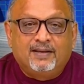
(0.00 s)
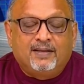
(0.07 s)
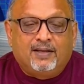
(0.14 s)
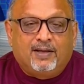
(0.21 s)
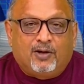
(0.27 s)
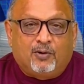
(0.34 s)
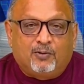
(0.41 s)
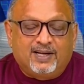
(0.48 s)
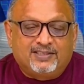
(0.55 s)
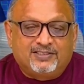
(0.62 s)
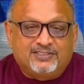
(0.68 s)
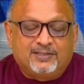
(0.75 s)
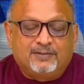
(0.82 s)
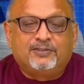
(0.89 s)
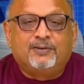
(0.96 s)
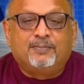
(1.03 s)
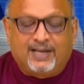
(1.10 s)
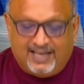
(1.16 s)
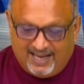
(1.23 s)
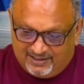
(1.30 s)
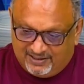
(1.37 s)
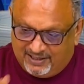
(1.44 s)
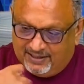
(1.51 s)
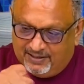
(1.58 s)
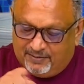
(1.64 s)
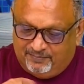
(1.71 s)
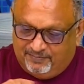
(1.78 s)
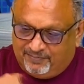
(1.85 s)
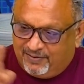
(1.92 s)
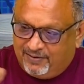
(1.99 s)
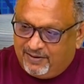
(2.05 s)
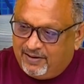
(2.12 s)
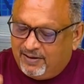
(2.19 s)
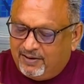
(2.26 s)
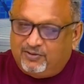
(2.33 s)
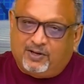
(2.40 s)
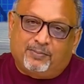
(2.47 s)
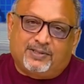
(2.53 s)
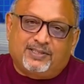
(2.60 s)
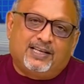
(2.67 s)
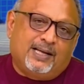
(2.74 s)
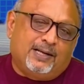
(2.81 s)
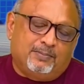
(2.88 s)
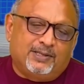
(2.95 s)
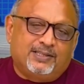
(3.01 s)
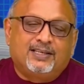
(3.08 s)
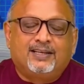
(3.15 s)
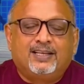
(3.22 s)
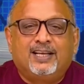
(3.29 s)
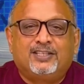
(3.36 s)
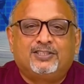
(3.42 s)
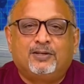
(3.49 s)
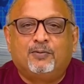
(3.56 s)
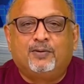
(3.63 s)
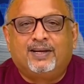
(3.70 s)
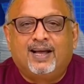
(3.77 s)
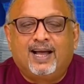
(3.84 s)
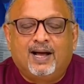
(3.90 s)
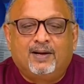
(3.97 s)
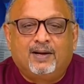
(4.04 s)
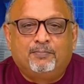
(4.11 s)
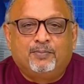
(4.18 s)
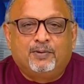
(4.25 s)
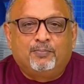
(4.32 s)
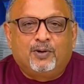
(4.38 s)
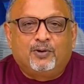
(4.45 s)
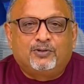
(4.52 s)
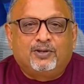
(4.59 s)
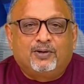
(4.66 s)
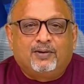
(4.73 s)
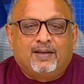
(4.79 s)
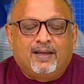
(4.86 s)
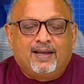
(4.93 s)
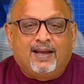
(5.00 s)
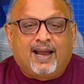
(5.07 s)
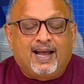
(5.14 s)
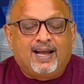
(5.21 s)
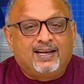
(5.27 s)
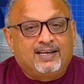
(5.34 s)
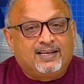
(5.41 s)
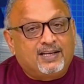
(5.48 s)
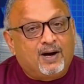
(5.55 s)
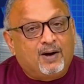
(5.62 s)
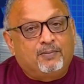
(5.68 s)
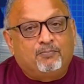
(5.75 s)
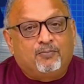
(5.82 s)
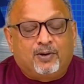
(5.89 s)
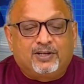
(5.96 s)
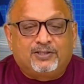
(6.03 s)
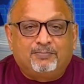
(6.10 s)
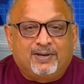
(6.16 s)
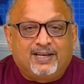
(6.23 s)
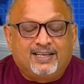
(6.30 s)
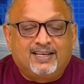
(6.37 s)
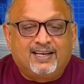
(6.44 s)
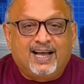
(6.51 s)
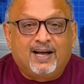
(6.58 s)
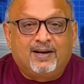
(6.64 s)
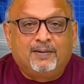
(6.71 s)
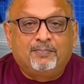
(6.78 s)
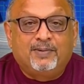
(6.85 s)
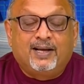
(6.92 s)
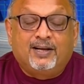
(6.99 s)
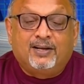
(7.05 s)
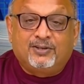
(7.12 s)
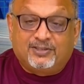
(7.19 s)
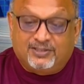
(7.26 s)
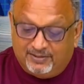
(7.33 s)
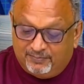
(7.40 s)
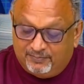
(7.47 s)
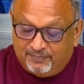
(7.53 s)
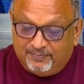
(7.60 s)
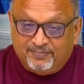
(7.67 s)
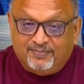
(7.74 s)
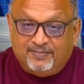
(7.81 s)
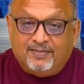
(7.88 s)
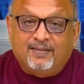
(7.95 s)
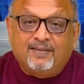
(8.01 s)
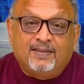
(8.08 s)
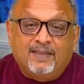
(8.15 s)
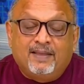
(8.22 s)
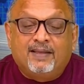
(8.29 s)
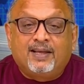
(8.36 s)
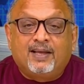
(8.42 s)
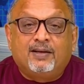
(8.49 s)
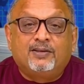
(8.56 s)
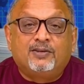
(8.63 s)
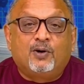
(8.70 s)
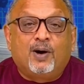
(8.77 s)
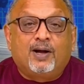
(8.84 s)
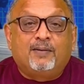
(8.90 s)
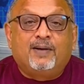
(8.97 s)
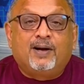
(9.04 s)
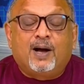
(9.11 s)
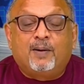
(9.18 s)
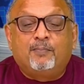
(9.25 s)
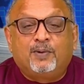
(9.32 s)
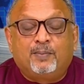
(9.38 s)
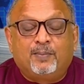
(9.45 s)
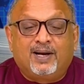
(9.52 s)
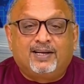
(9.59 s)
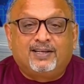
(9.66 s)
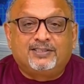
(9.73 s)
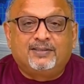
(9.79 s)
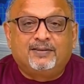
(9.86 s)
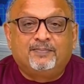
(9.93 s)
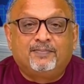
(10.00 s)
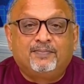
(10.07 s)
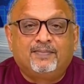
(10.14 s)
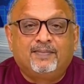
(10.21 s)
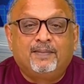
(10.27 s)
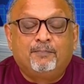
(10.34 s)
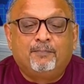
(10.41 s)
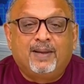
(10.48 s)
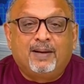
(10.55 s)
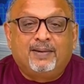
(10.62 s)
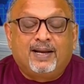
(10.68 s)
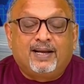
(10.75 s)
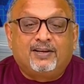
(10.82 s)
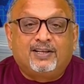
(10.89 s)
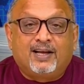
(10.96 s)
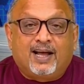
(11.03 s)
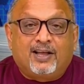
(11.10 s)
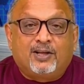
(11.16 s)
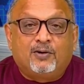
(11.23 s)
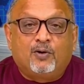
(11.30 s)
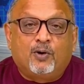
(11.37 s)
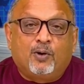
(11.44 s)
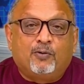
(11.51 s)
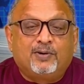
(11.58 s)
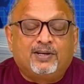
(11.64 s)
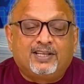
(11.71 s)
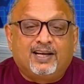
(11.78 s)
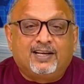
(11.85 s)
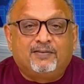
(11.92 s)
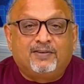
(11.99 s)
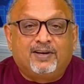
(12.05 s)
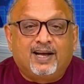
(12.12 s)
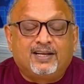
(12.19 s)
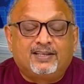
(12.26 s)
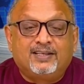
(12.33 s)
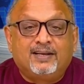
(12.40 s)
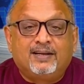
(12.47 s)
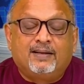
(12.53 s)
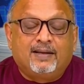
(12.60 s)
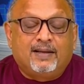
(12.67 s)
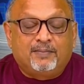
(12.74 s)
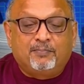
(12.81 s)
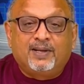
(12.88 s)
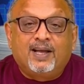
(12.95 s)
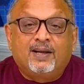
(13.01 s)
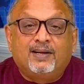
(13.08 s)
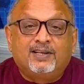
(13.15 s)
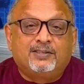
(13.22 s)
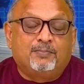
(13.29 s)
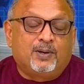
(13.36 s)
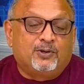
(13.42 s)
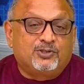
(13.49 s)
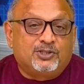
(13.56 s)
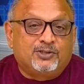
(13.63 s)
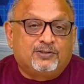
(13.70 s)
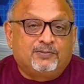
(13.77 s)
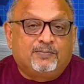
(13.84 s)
The US seems to be hedging. Trump's team is engaging with the Arab proposal, and his envoys meeting Arab leaders. There's talk of a compromise, maybe international oversight of Gaza, without expulsion.